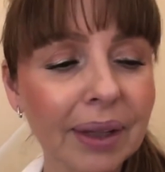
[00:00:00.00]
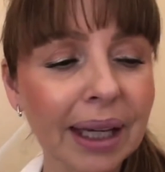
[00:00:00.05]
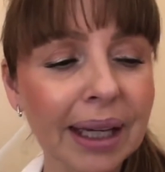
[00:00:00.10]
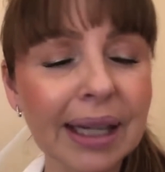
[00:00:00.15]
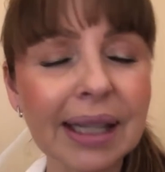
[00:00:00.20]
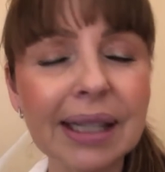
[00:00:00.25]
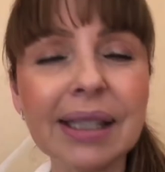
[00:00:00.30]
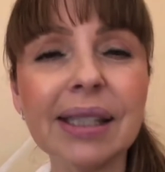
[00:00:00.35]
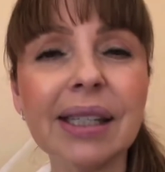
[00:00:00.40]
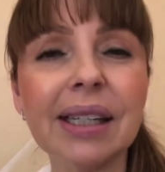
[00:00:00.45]

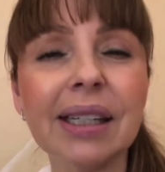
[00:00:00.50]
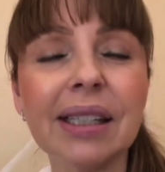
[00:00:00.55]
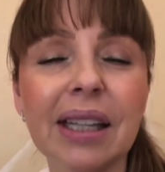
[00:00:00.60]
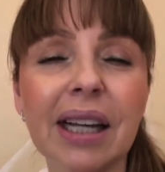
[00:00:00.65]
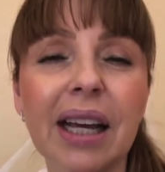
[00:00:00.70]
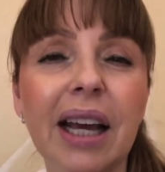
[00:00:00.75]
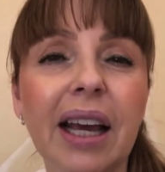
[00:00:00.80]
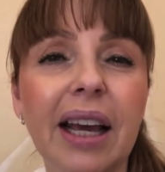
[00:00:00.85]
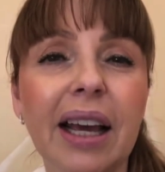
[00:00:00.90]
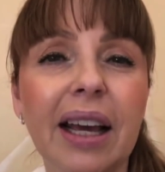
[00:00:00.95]
is that
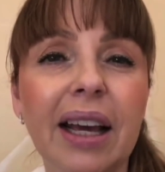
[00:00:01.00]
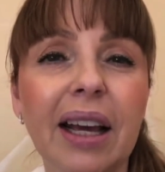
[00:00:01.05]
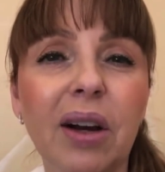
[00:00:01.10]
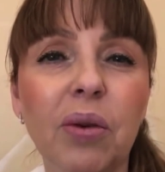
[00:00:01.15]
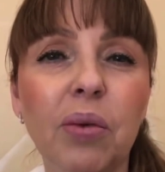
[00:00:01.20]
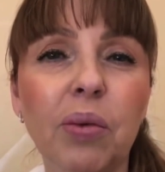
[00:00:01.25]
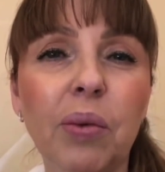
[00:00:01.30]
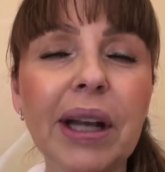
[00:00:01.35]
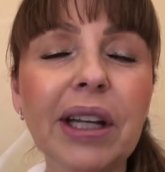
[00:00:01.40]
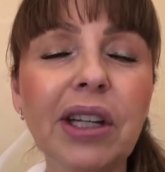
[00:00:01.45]

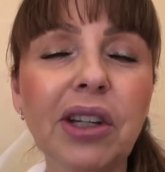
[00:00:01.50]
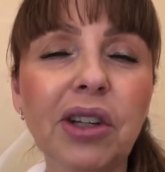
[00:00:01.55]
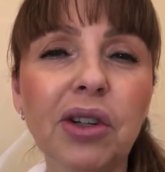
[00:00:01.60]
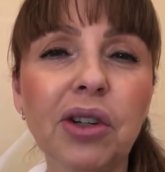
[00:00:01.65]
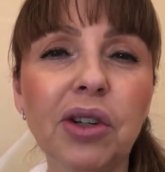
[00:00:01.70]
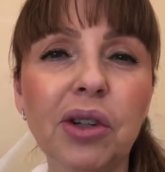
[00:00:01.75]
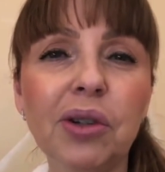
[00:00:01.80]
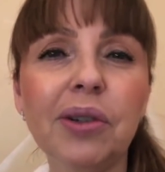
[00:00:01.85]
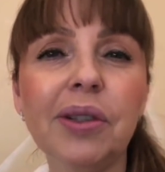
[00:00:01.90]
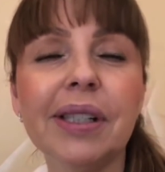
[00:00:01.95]
when you
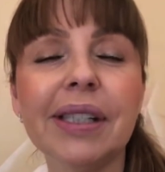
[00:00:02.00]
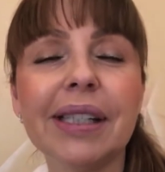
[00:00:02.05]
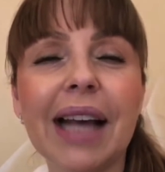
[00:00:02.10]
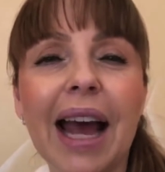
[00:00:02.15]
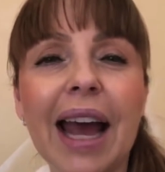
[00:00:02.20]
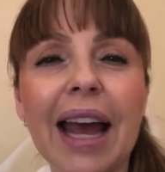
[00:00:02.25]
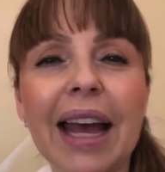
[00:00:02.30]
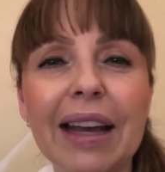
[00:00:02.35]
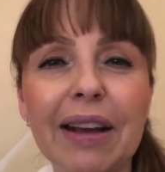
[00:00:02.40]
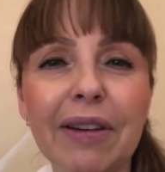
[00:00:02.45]
use
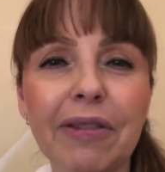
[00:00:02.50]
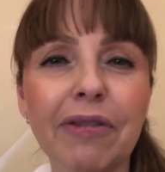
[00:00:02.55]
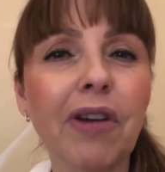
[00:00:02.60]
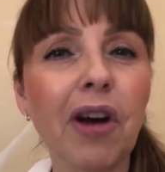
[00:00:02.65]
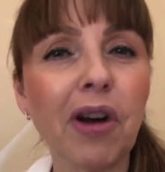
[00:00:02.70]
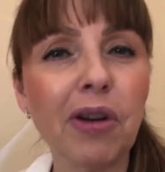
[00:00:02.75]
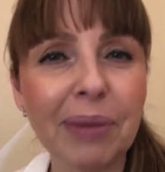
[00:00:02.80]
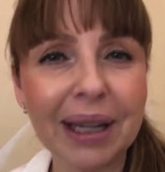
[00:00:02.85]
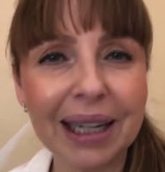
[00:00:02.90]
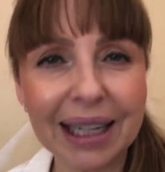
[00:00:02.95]
a
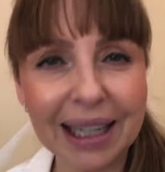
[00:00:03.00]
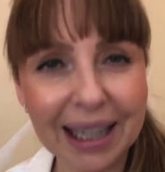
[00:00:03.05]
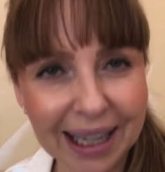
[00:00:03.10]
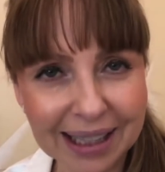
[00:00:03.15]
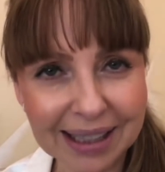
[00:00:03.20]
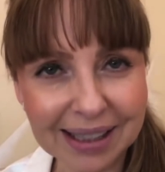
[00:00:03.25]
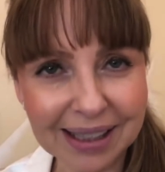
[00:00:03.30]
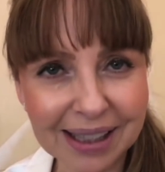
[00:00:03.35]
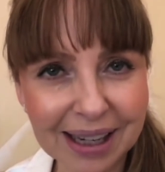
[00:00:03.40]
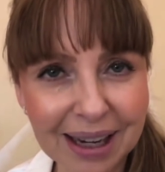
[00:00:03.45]
foaming
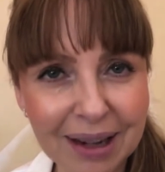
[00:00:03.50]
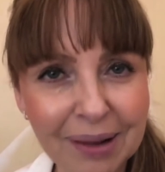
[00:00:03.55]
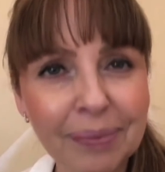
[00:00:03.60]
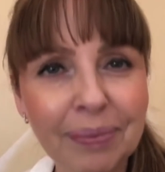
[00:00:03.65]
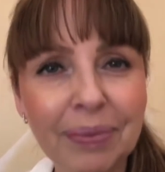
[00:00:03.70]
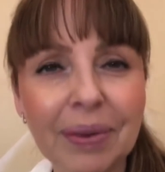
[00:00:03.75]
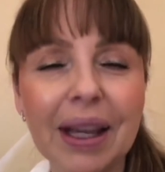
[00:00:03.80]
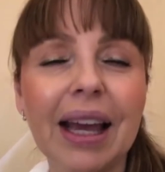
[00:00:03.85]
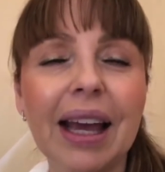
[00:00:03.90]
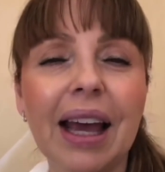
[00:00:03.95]
cleanser,
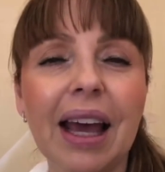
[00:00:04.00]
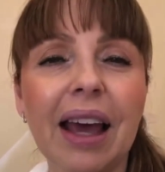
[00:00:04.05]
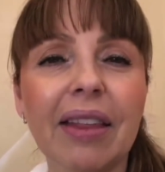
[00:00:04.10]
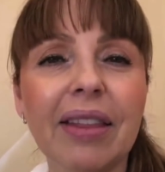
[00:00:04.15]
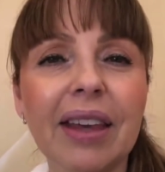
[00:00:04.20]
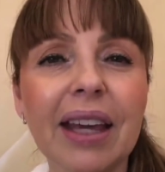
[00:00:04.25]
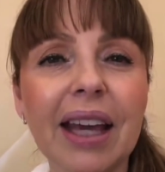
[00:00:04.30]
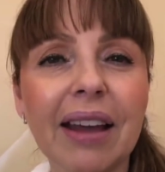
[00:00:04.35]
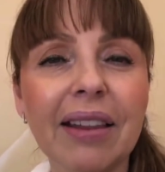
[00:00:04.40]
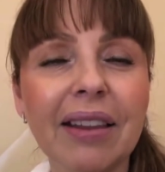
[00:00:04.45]

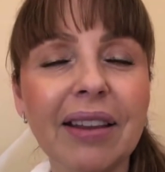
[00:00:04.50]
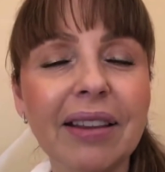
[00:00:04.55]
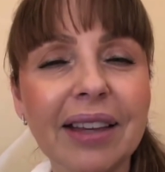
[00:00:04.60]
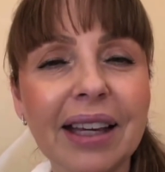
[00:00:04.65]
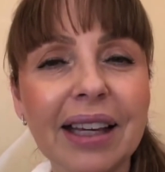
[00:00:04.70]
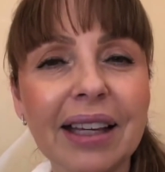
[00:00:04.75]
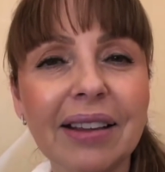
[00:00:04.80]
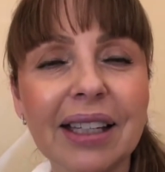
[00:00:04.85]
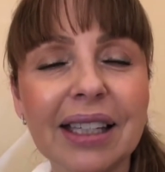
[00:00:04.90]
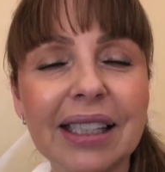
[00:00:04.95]
the other
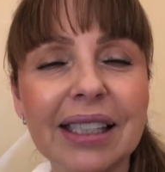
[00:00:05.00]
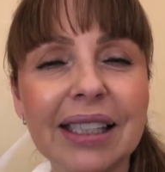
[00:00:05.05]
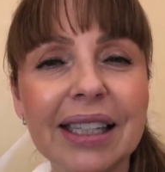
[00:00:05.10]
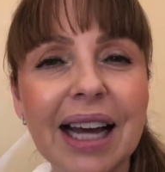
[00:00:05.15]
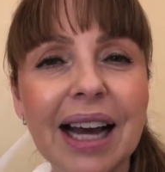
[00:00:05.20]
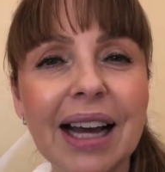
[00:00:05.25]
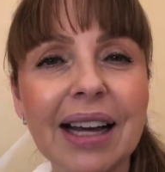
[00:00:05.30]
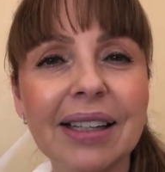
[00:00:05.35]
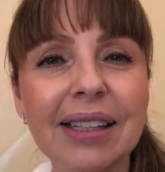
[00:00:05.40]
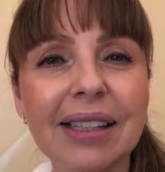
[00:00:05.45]
thing that it
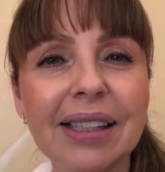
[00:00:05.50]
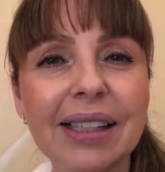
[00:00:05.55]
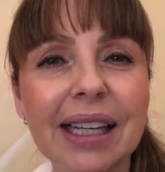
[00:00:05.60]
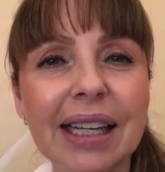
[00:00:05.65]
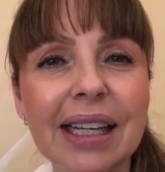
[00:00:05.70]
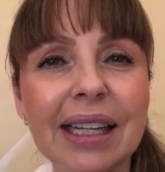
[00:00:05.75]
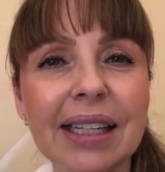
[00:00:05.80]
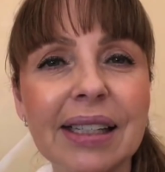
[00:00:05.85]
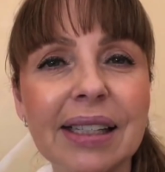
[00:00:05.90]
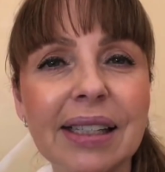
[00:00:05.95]
does
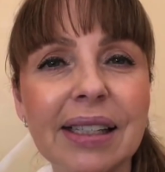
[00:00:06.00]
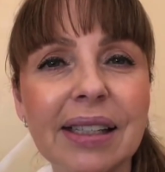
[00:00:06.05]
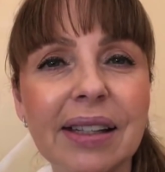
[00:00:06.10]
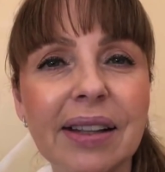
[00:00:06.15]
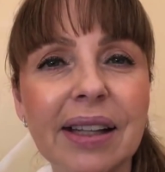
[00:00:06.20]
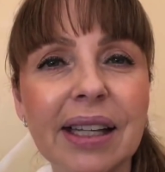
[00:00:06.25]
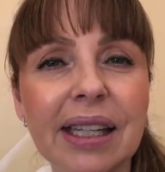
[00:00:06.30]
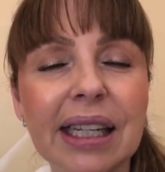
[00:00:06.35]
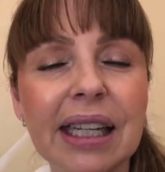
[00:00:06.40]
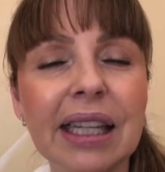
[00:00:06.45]
is
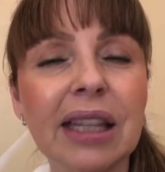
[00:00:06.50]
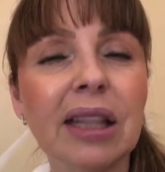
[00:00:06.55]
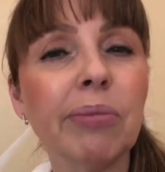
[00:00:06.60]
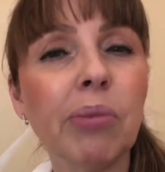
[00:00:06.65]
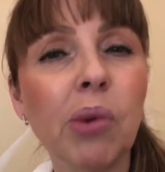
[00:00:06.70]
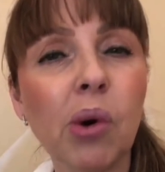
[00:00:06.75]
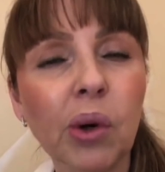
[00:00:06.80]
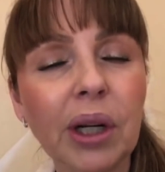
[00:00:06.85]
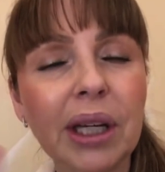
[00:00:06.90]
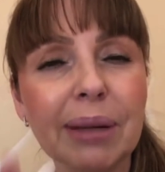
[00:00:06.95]
that in the
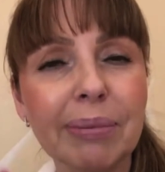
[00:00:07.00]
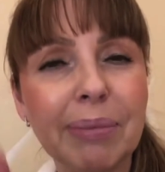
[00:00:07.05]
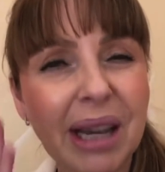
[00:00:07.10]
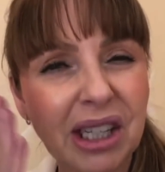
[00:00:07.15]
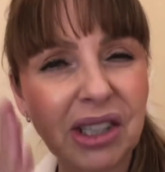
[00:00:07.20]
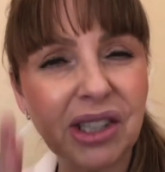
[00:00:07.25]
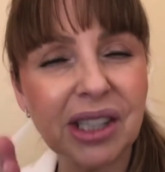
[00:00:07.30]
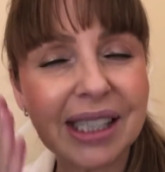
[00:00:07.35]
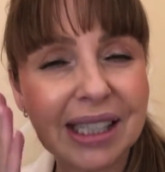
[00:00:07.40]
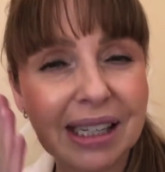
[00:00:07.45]
morning it
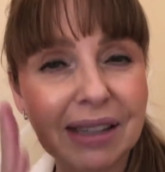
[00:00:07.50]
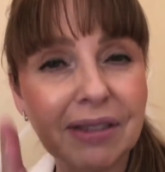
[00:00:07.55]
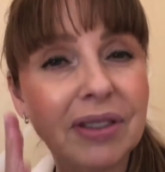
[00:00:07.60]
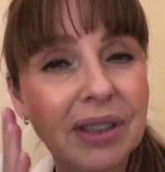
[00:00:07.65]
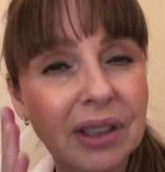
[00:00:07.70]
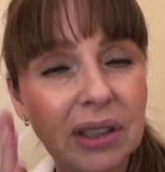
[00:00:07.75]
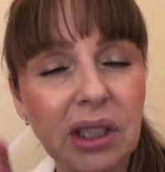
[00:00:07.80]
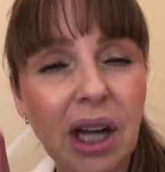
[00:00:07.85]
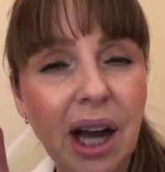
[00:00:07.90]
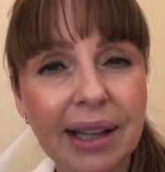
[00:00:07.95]
makes your skin
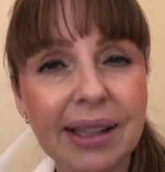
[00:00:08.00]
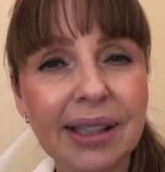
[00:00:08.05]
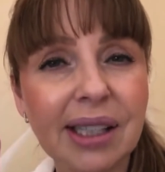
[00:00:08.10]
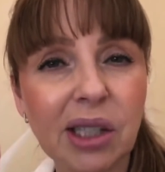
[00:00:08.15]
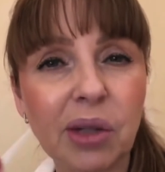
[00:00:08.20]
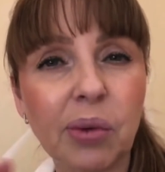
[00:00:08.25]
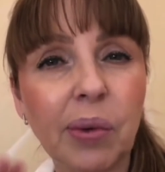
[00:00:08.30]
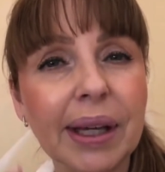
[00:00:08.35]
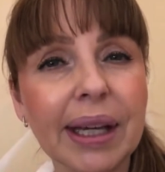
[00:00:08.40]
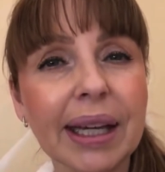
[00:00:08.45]
feel tight and
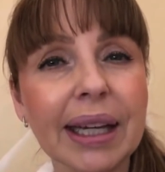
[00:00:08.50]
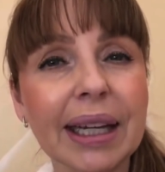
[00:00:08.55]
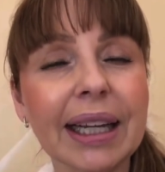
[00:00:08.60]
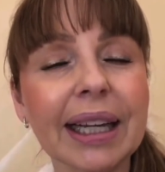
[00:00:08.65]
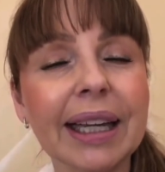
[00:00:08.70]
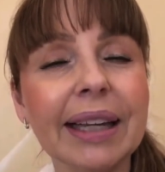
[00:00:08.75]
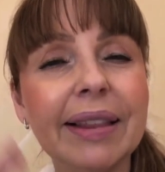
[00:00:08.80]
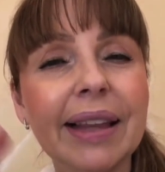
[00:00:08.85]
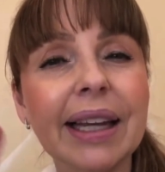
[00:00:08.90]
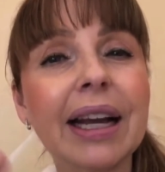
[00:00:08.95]
squeaky
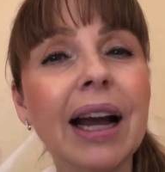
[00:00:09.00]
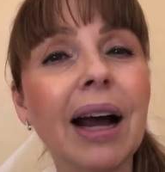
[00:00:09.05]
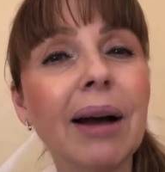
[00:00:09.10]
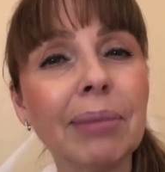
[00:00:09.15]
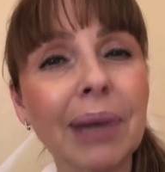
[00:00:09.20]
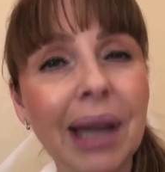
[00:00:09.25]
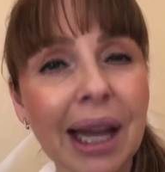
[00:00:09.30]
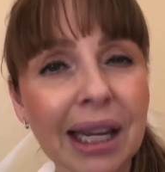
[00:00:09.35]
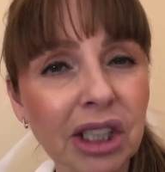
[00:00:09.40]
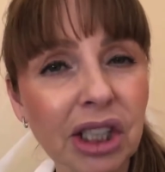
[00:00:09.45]
clean. Then
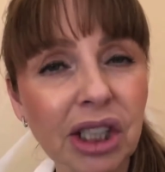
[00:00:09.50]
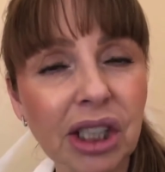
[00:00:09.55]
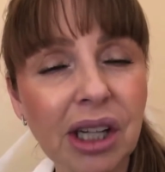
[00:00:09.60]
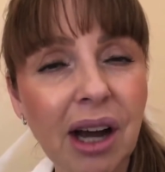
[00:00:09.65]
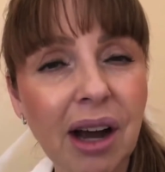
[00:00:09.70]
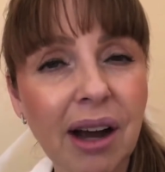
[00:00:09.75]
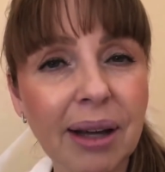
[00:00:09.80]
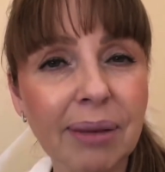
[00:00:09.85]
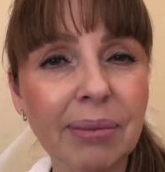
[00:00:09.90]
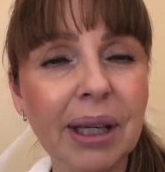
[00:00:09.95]
come
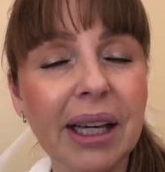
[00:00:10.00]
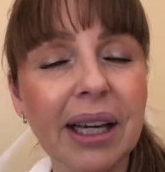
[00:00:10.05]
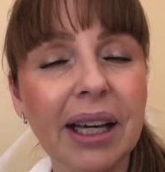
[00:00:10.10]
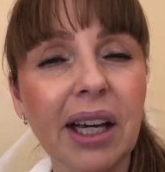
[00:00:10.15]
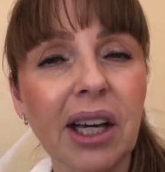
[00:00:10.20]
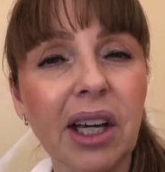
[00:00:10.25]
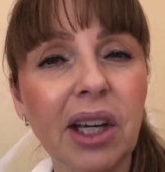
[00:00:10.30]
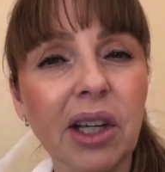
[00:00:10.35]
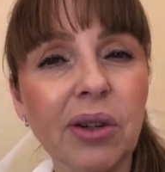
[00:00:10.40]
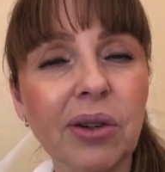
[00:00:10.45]
lunchtime,
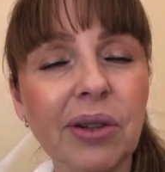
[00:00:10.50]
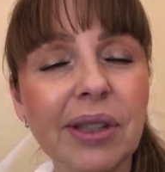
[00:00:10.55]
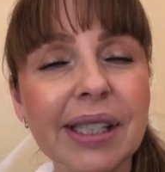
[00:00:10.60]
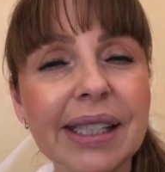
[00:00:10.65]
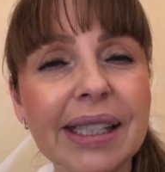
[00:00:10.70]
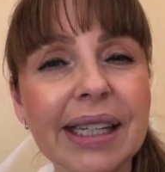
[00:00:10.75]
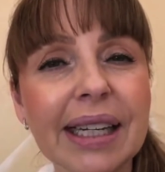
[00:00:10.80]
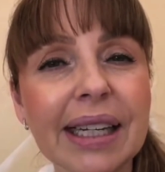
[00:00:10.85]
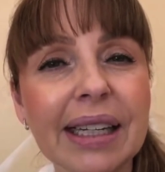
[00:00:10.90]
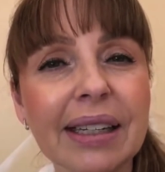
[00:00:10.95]
your
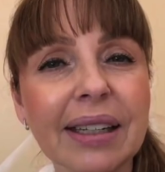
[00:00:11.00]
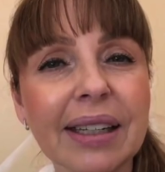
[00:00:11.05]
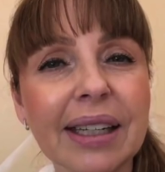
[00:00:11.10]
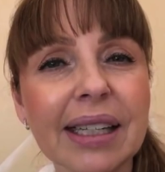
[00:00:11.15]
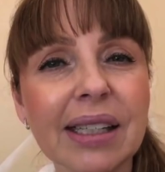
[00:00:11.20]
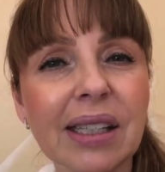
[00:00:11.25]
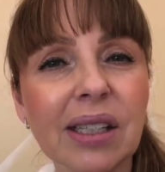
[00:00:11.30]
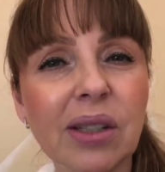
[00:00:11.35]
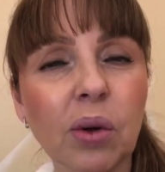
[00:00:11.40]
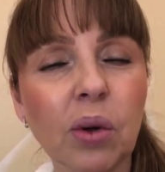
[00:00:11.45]
skin
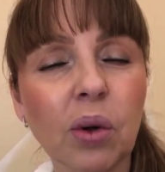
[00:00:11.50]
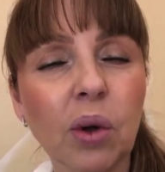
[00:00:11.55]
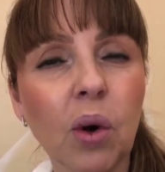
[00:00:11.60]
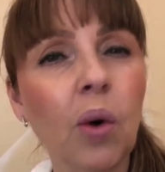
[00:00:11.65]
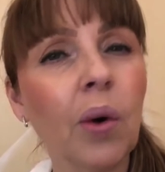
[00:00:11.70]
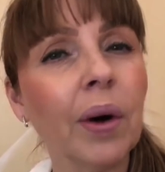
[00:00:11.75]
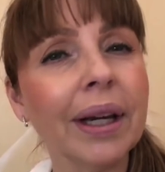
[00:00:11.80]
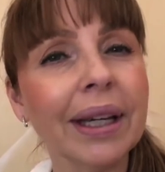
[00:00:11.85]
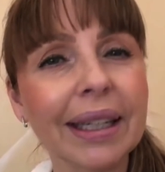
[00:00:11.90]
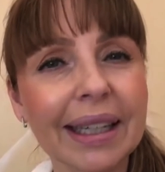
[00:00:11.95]
gets all
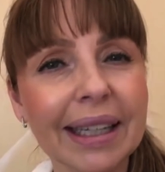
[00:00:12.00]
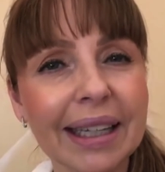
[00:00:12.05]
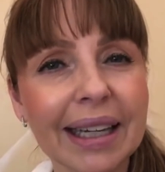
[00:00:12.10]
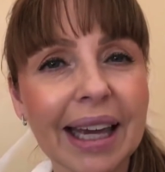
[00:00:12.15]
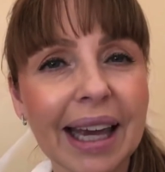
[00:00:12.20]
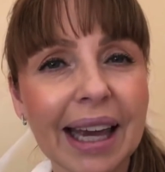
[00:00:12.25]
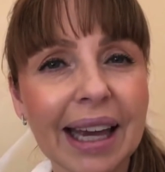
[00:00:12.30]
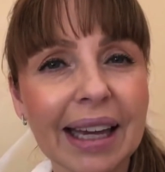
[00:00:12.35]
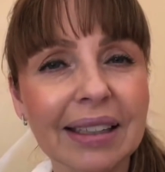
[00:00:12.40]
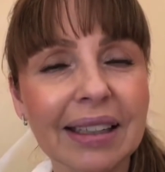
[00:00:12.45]
oily
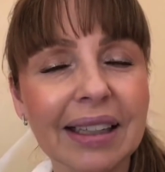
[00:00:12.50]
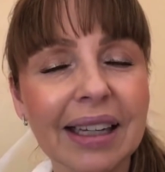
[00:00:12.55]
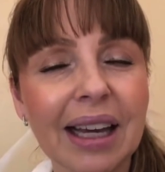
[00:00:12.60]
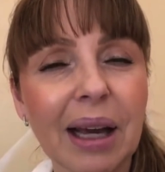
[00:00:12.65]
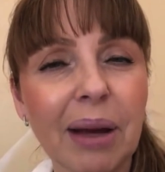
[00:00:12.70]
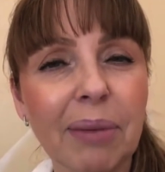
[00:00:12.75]
again.